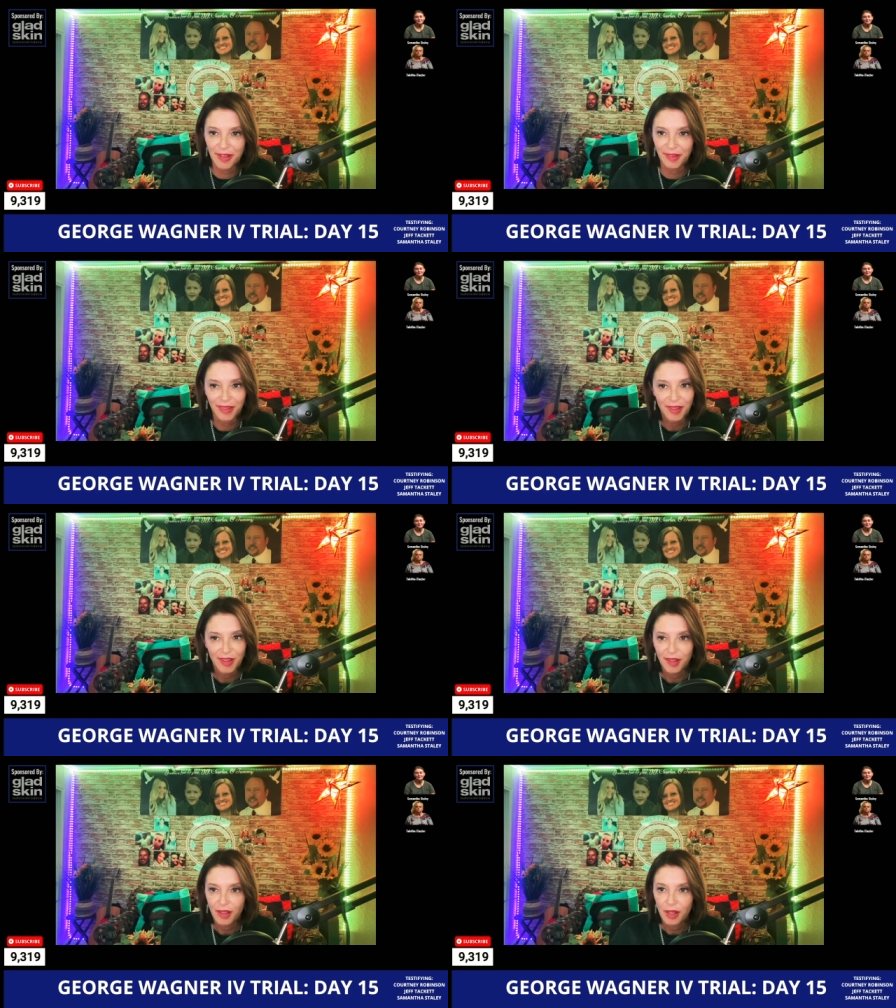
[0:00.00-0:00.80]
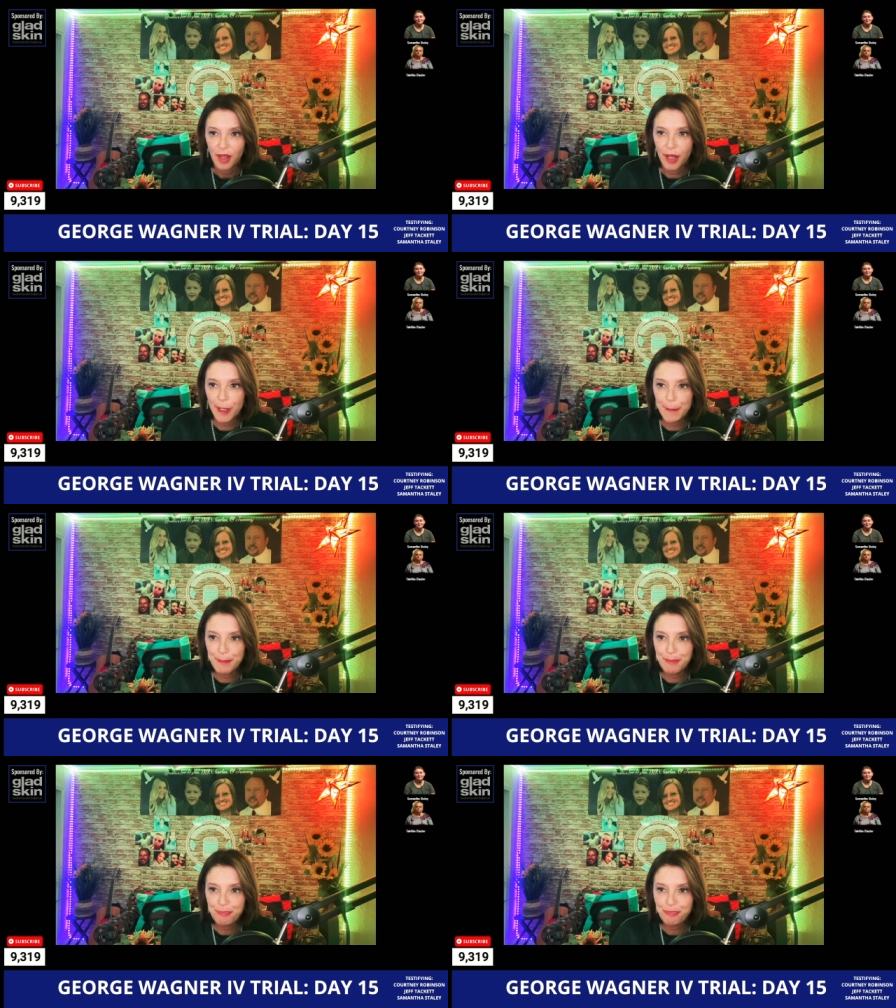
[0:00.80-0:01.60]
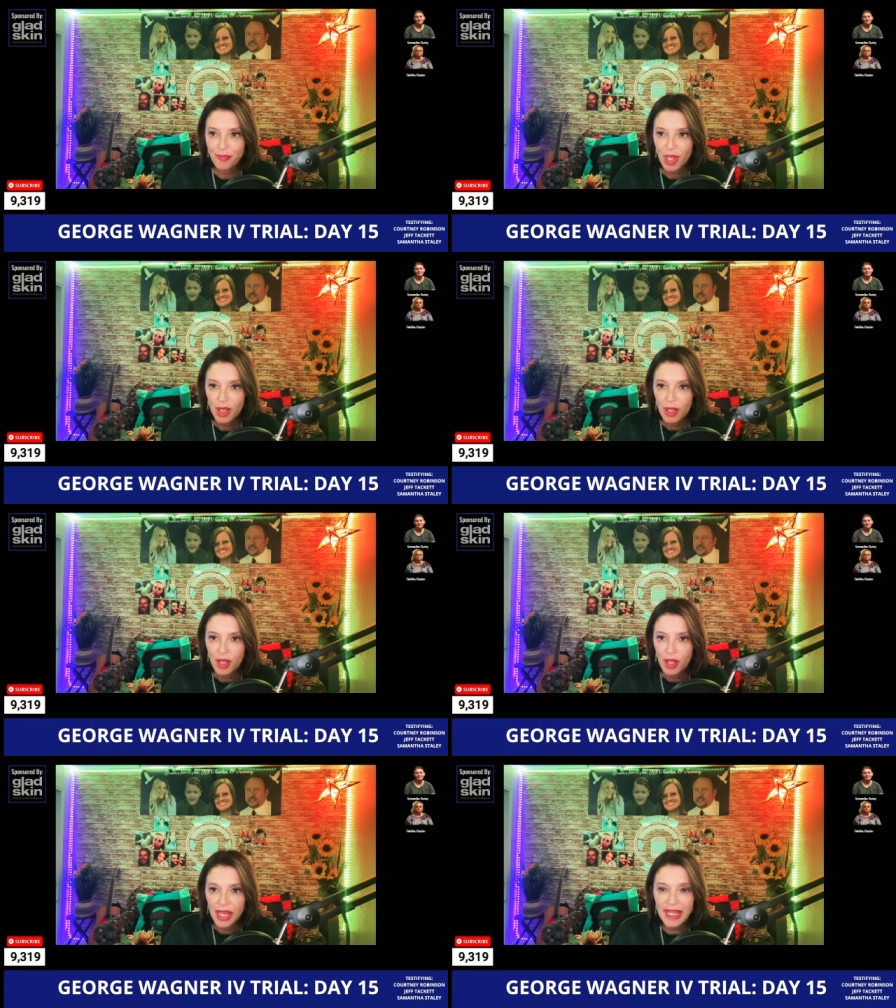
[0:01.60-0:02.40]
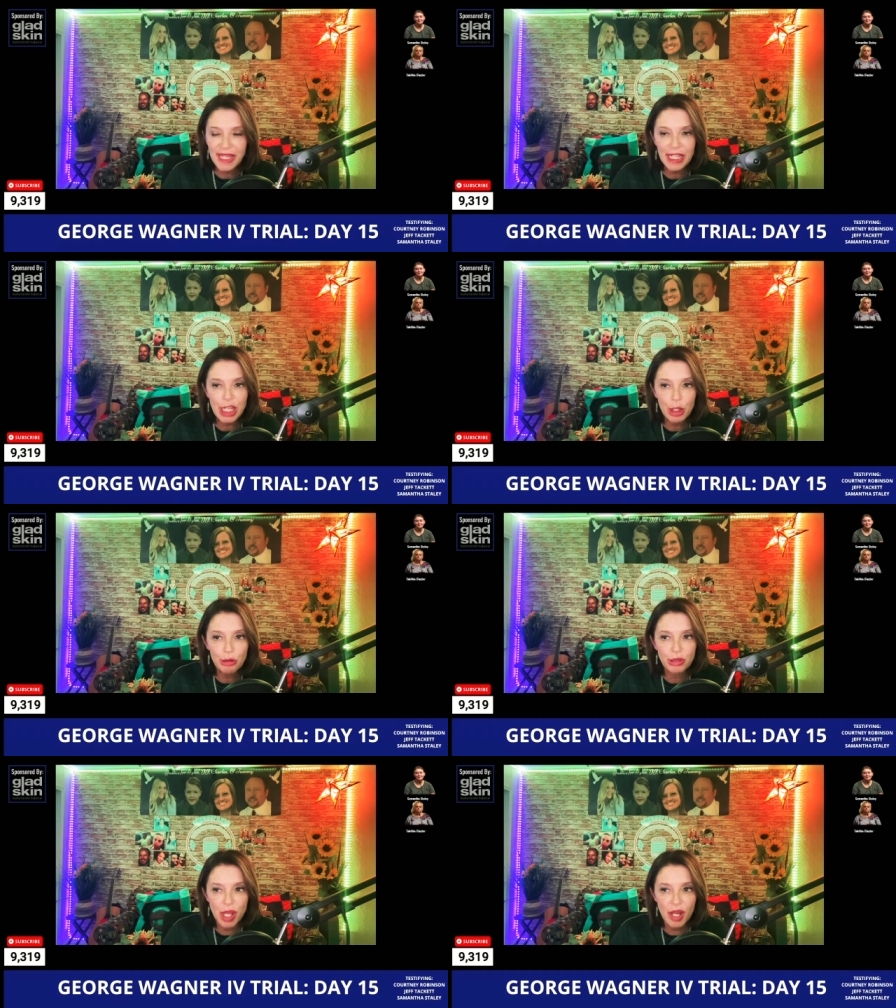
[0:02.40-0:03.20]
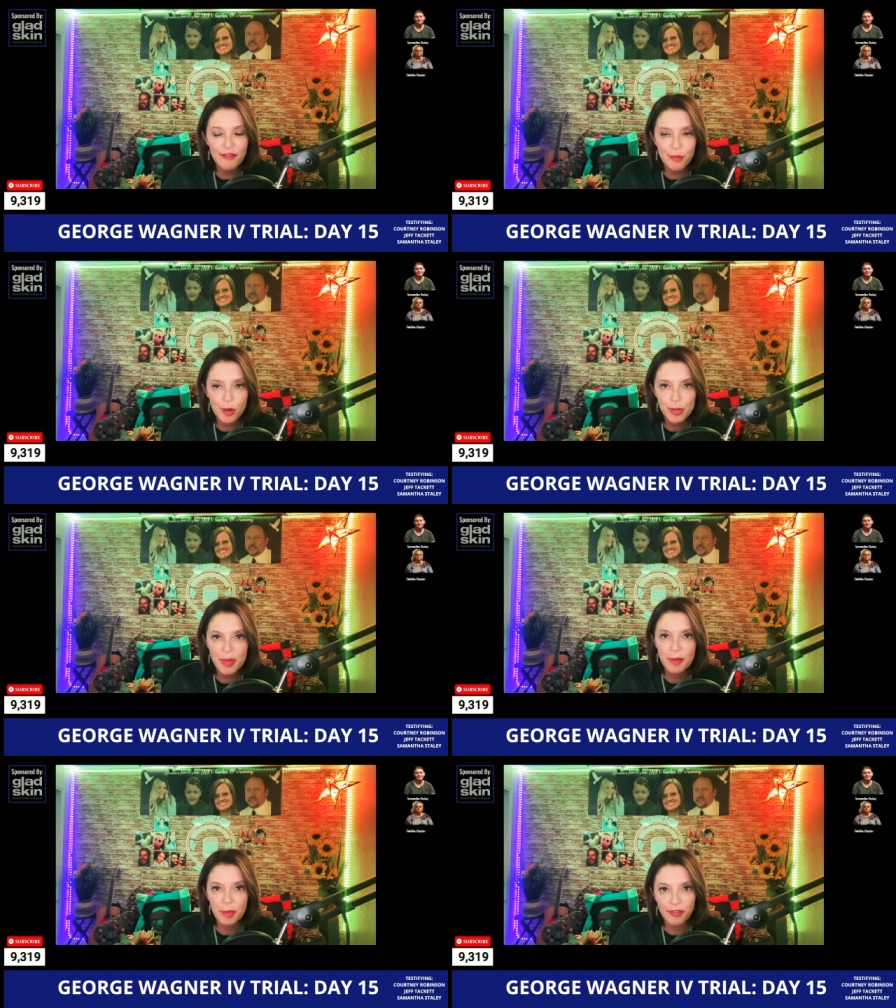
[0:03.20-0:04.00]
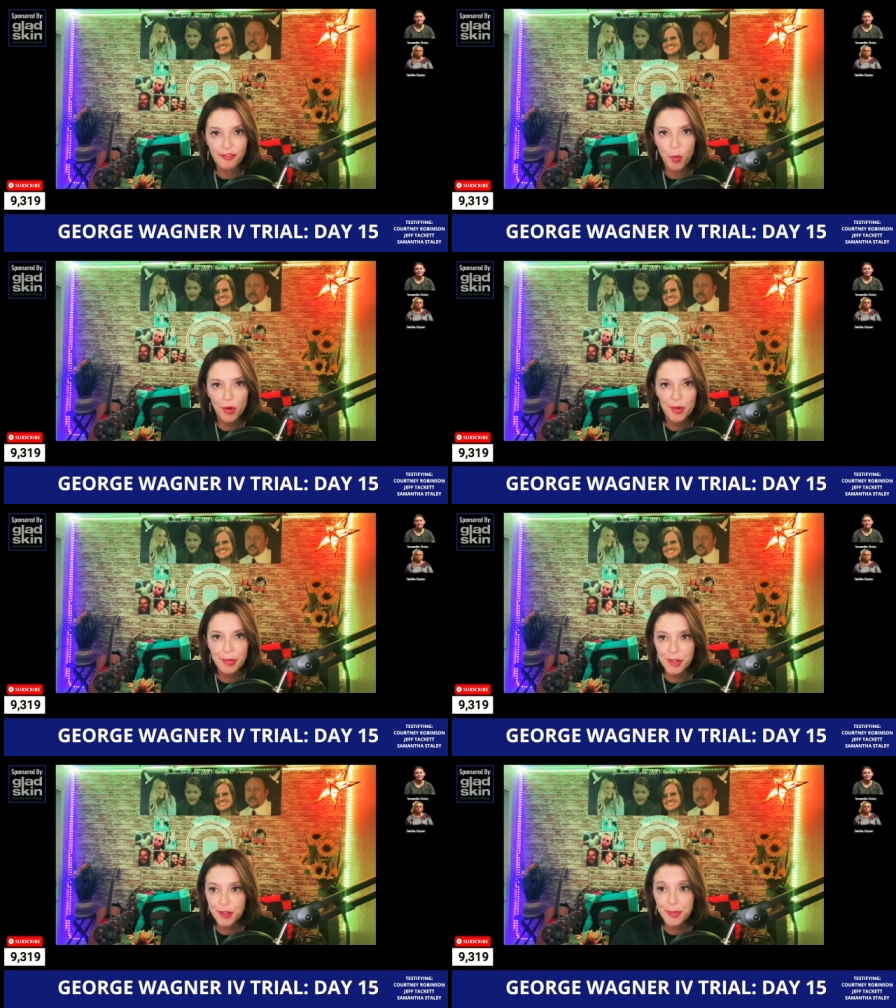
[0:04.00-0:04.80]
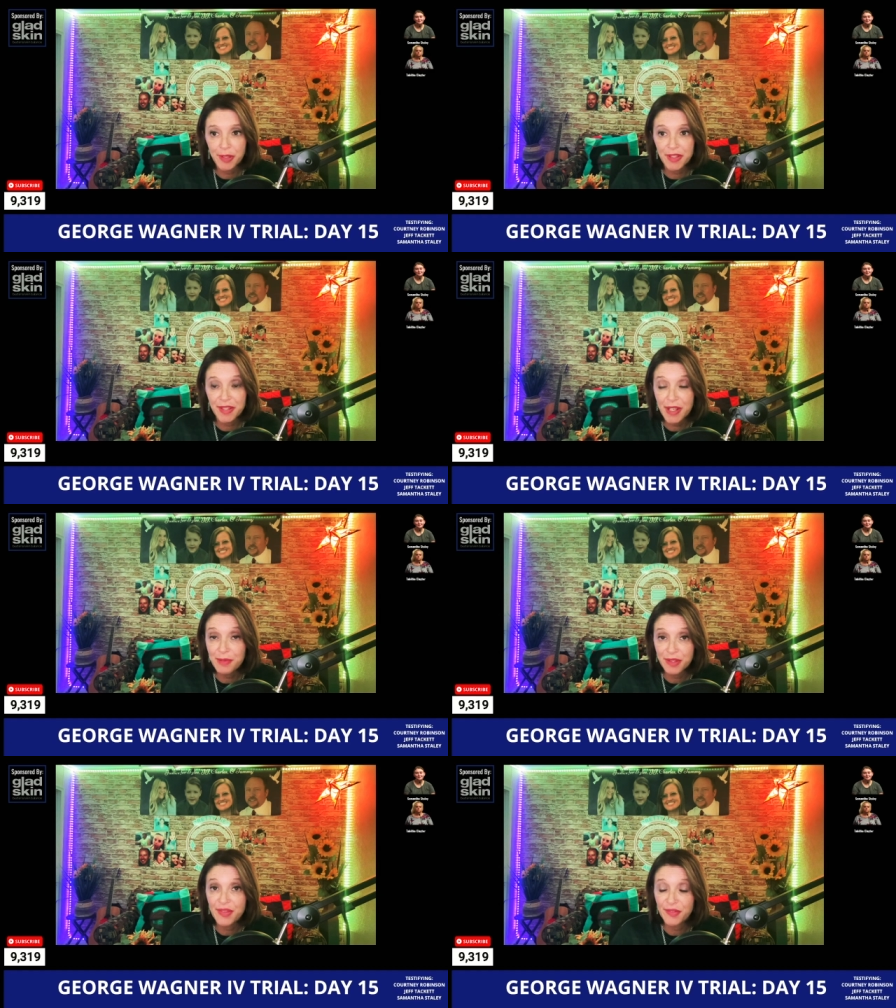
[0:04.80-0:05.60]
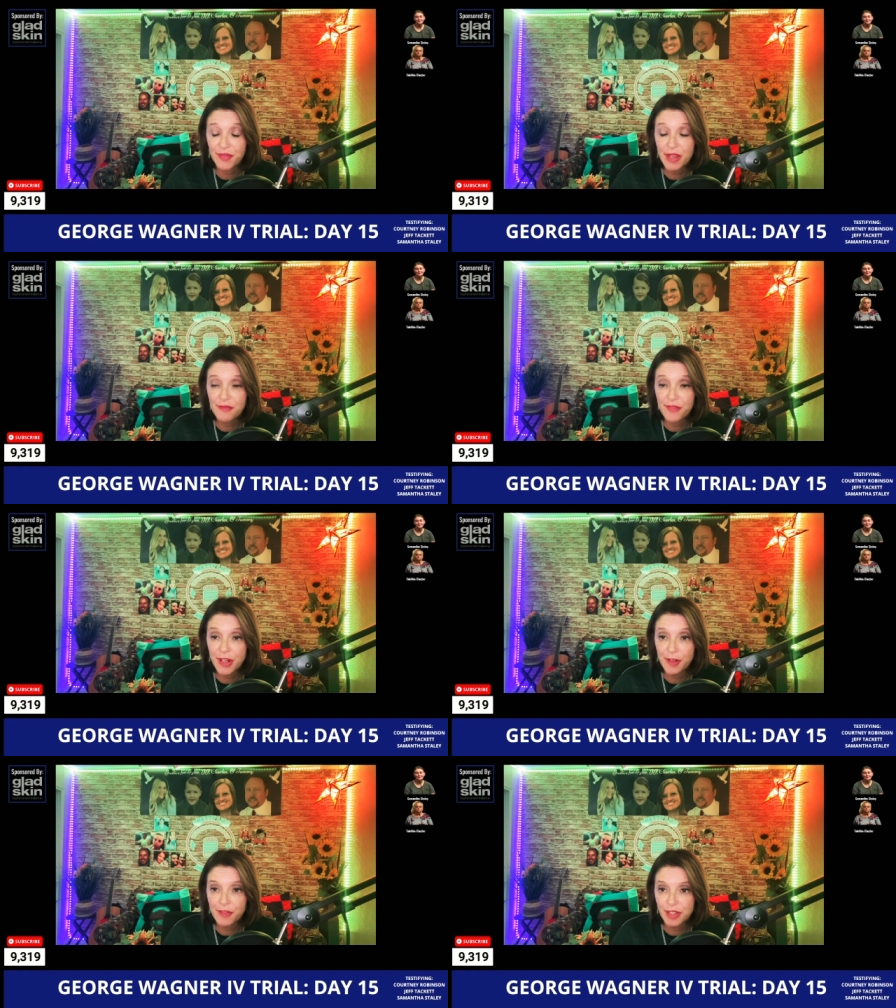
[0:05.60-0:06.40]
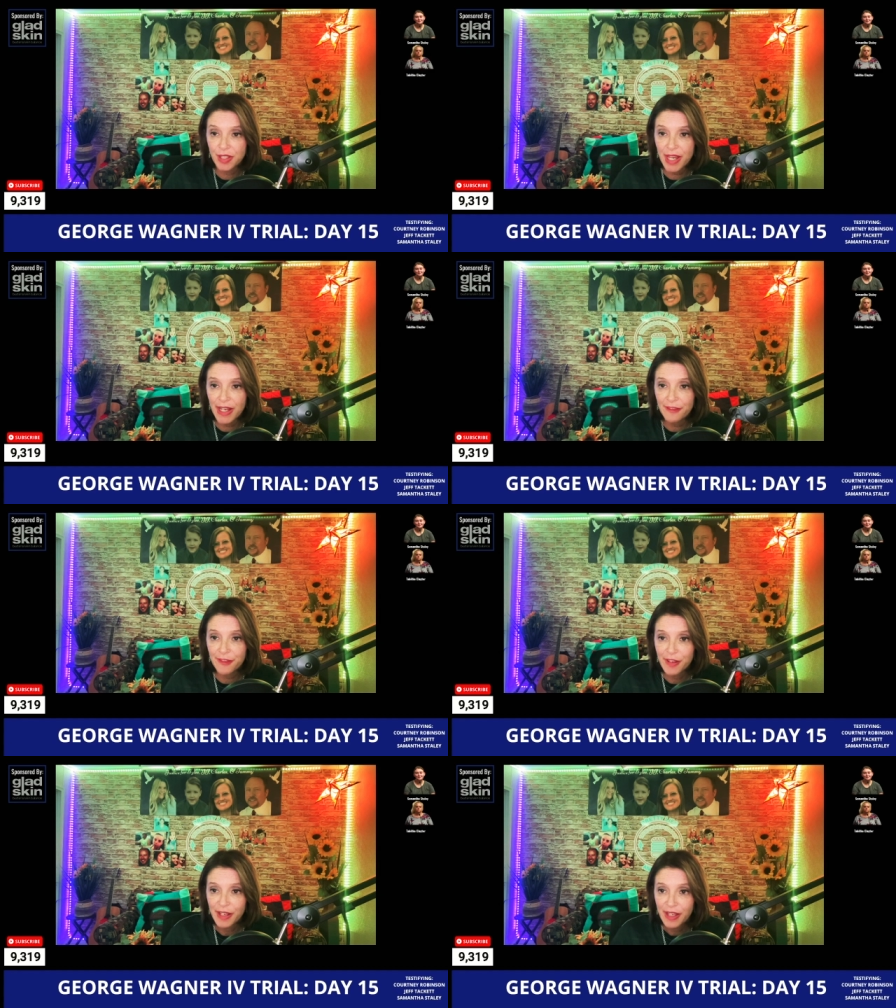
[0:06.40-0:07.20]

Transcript: But um, he didn't go to law enforcement before the murders because he was in fear of his life.